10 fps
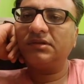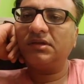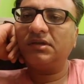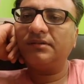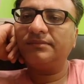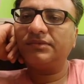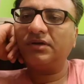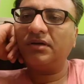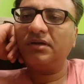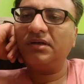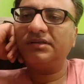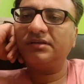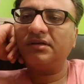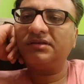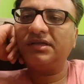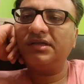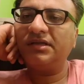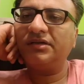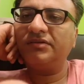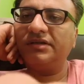Um, Carla, it's not sending
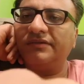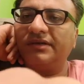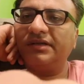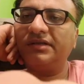you an invite.